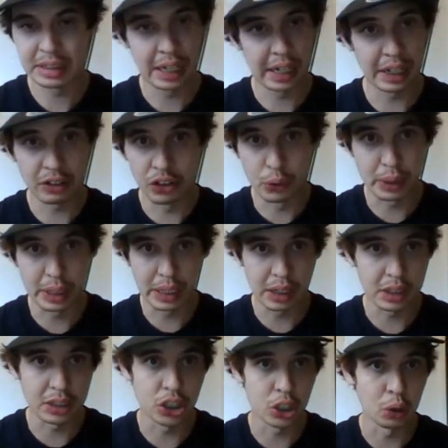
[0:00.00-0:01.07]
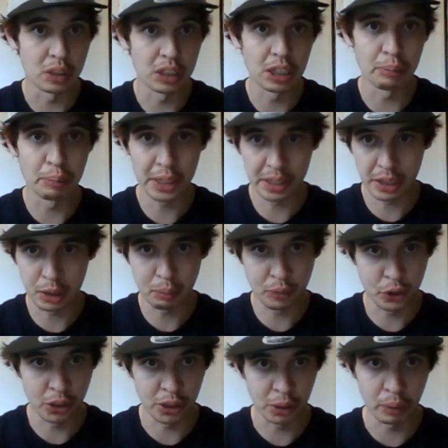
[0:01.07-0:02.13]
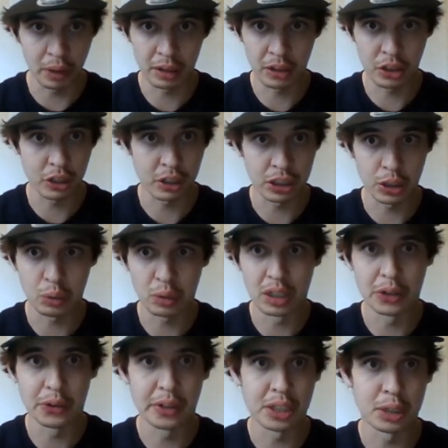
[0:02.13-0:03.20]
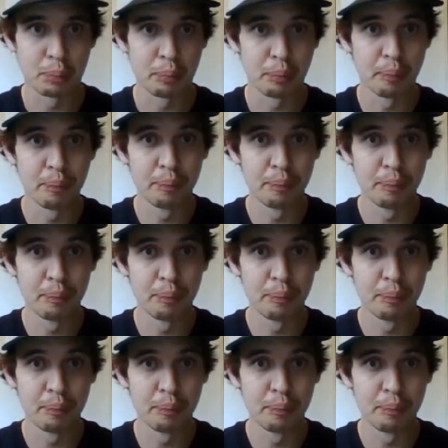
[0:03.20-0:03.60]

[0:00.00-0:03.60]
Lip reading: say in 3 years, Schoen's going to be 31, 32, and do his